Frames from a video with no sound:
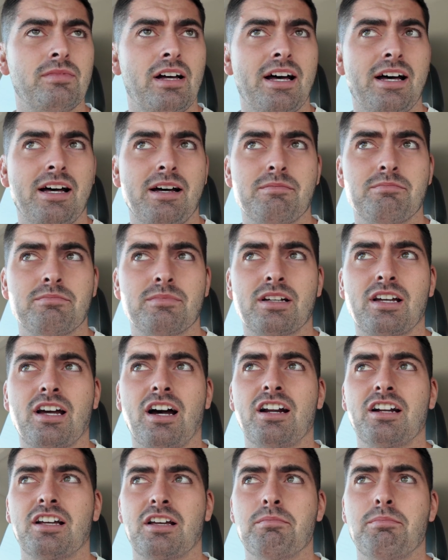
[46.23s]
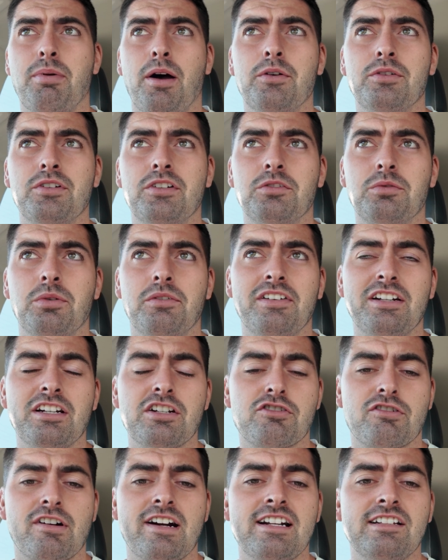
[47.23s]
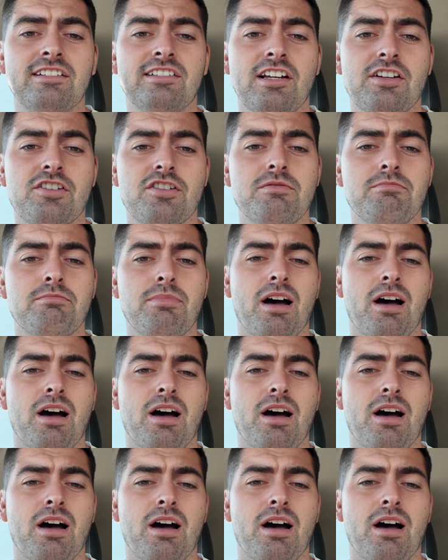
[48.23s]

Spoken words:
kind of components within a training session,